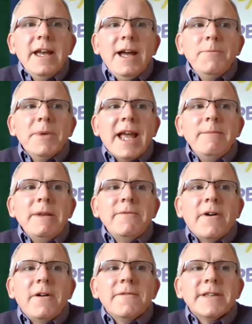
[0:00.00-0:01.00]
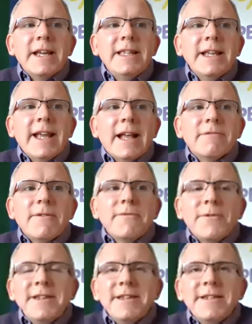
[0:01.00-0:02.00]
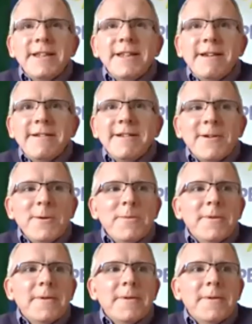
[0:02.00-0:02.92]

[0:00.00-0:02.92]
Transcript: and became involved in the Gathering Voices steering group.